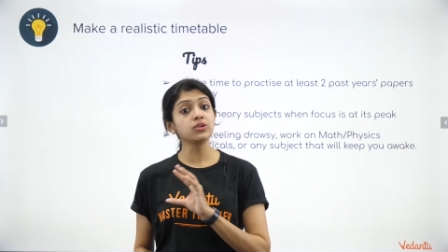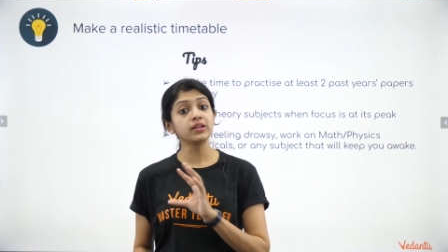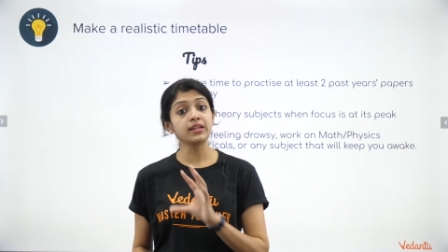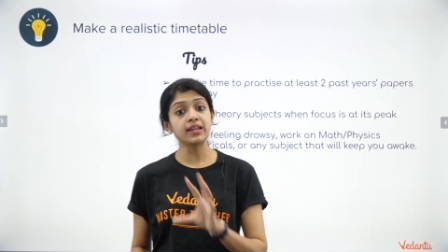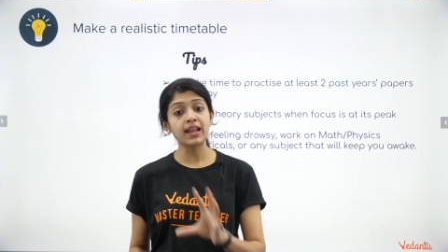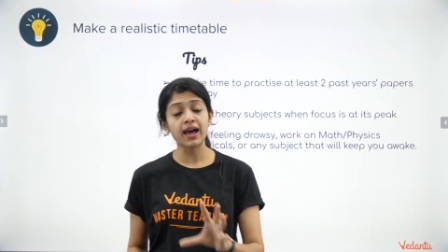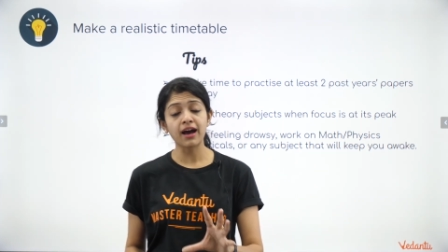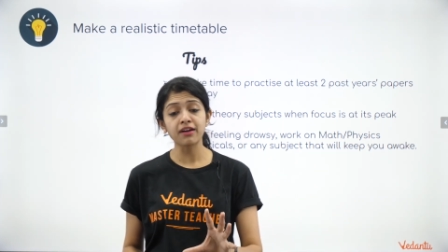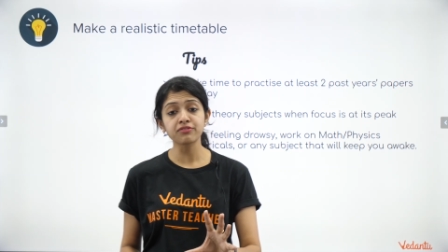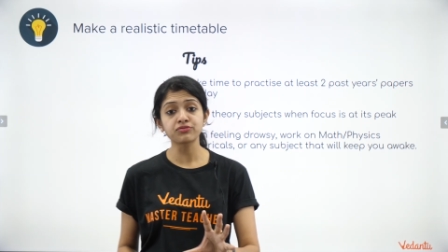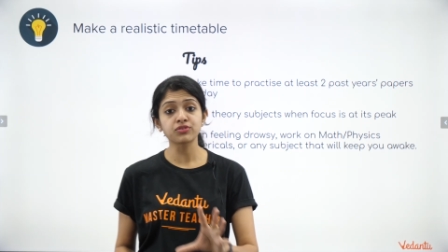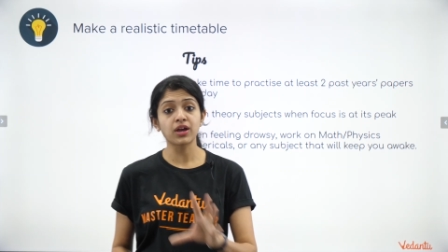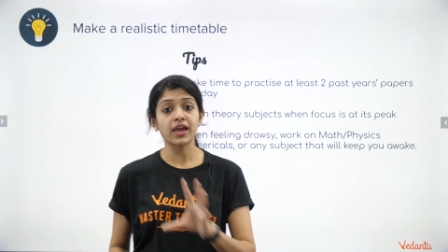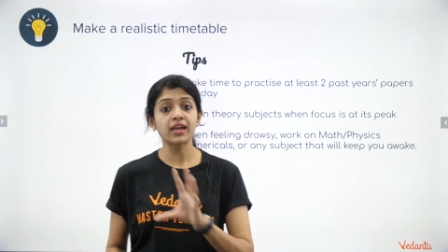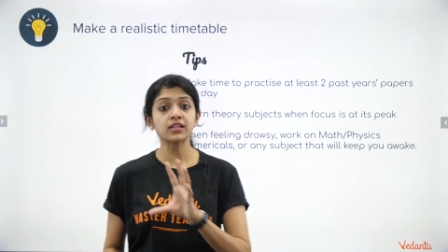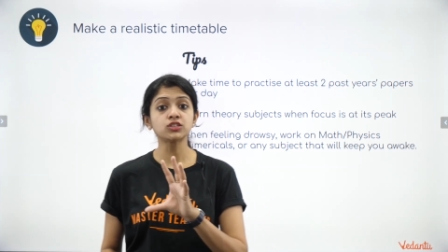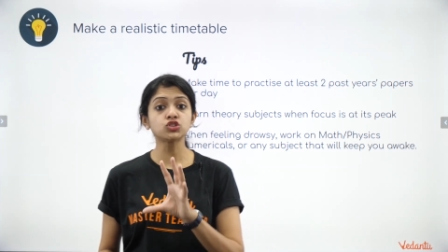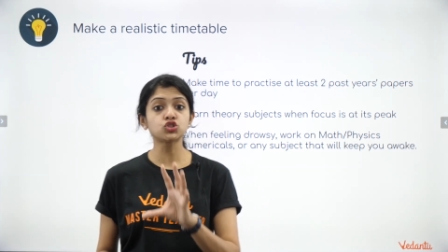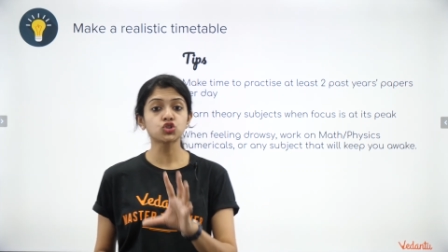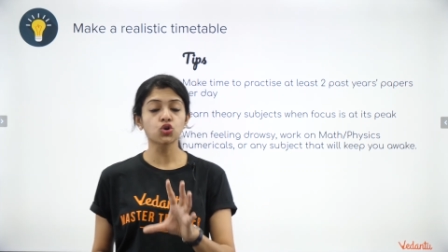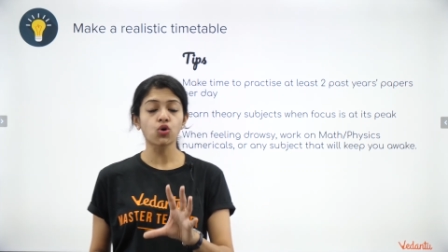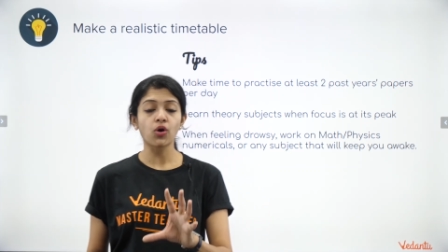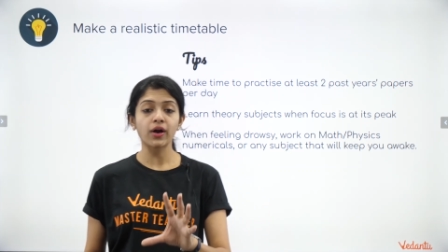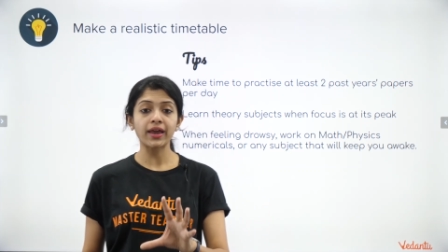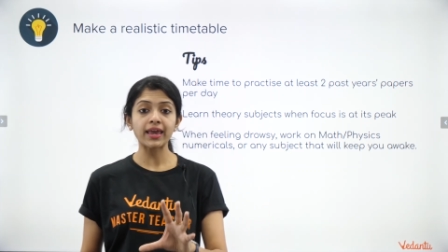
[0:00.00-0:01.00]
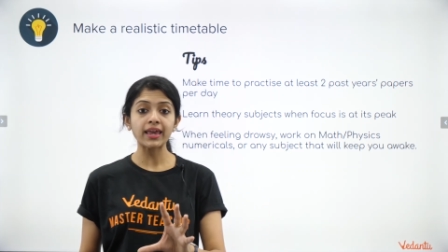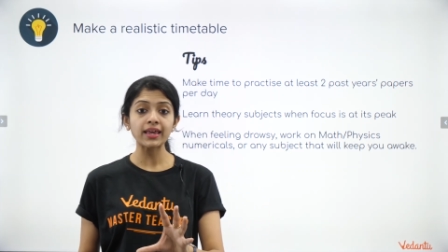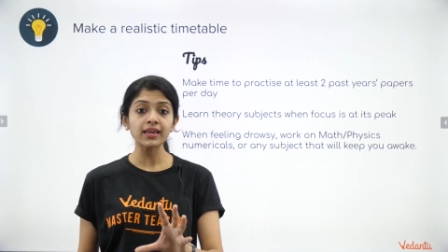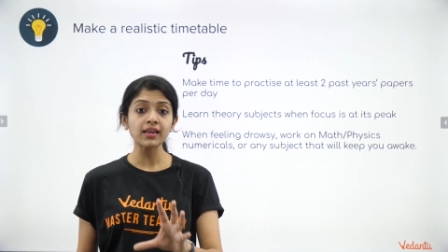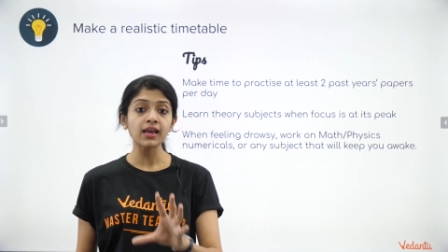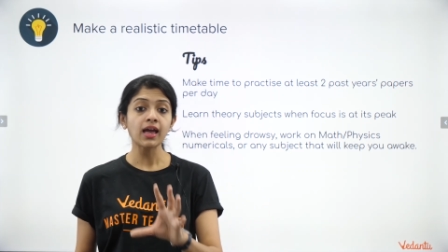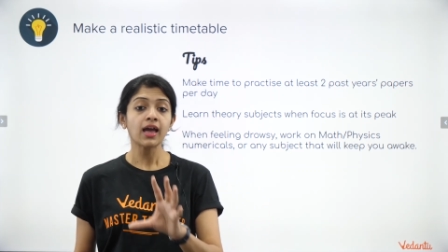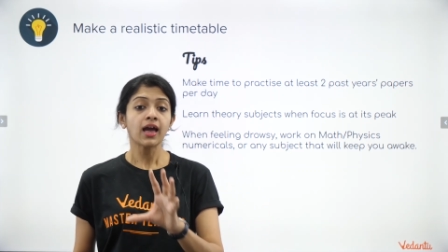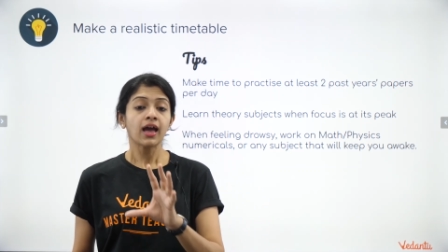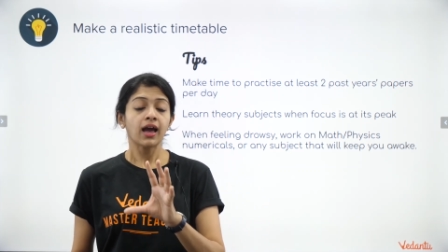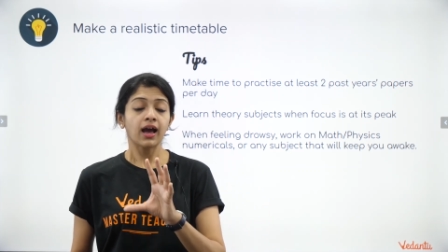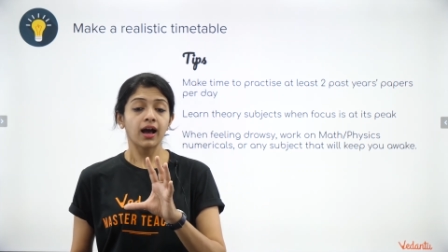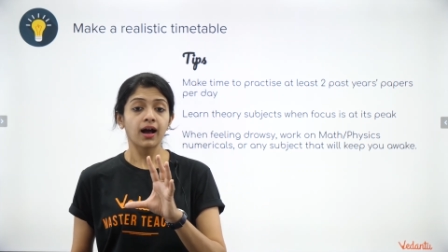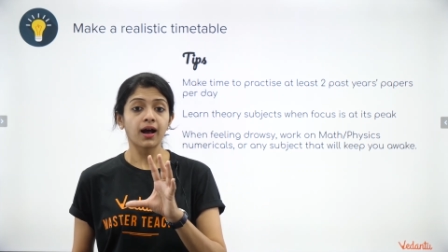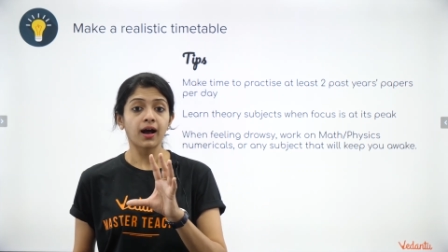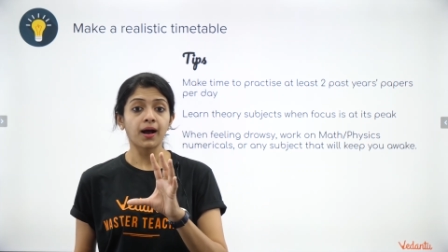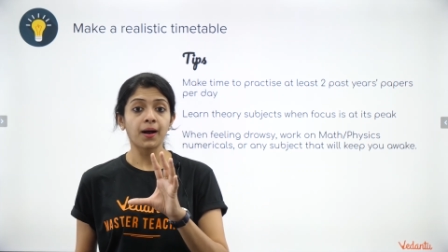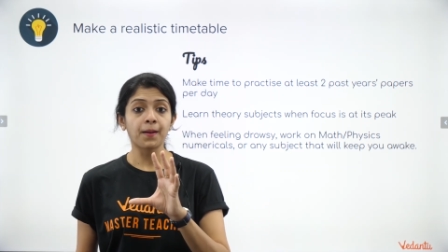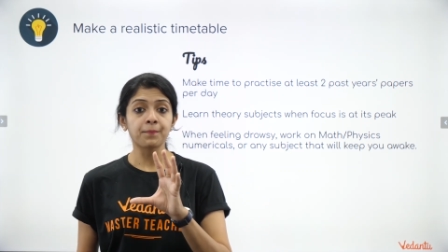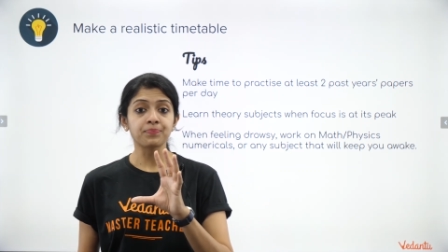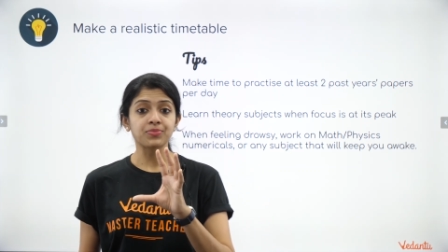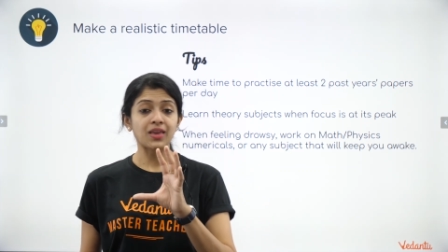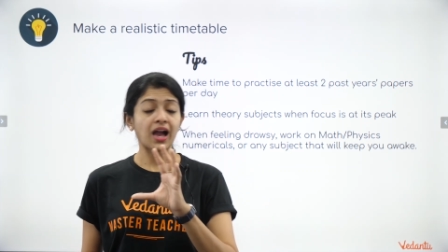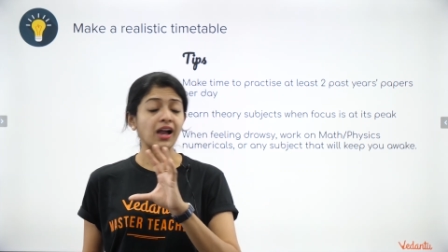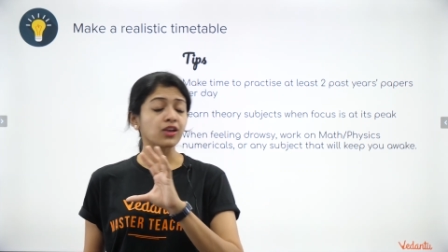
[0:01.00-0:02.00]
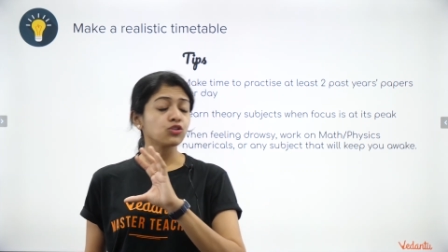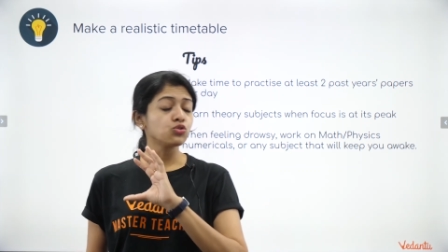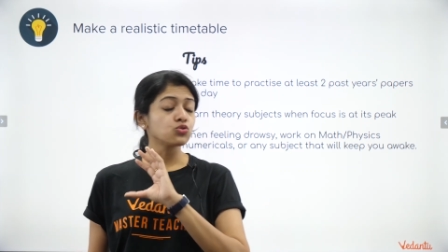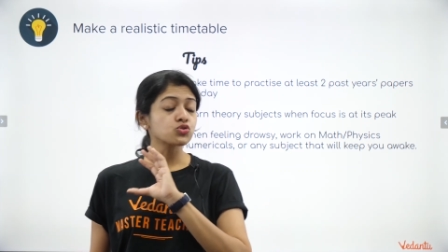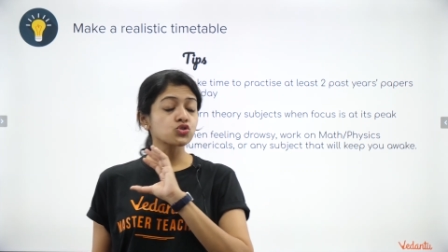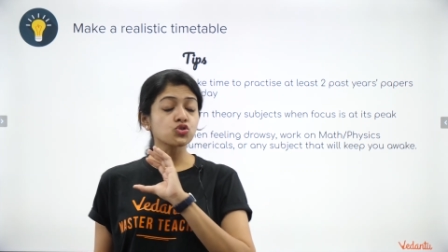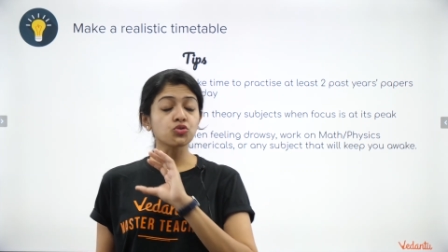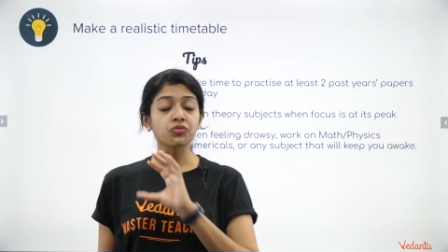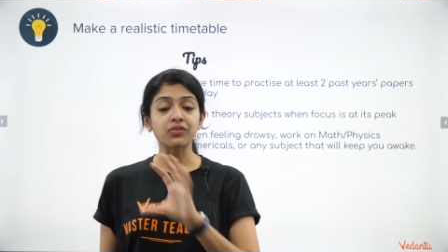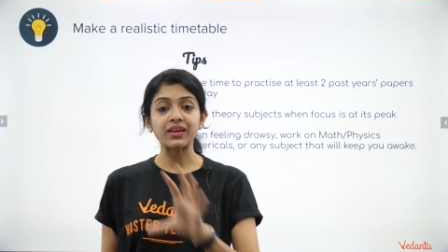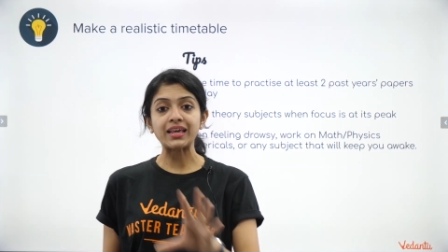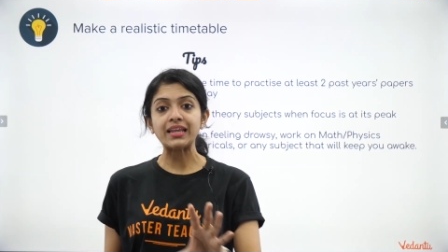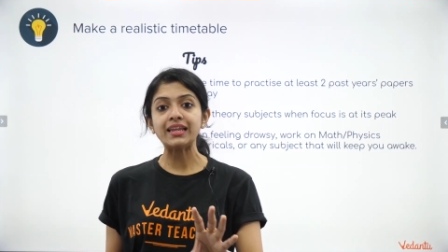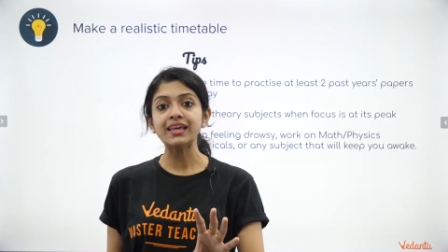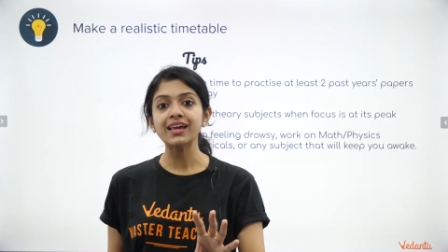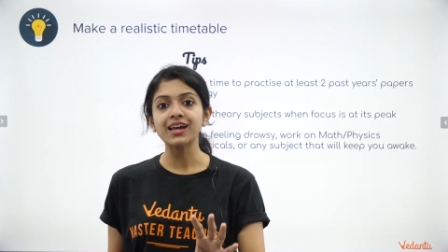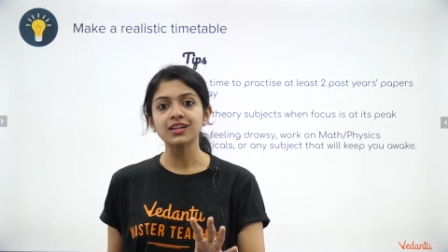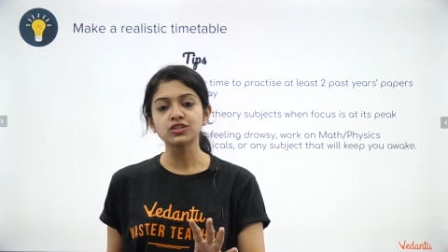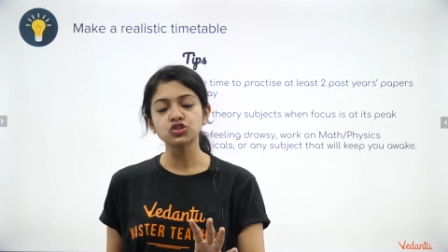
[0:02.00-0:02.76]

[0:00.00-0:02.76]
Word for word: really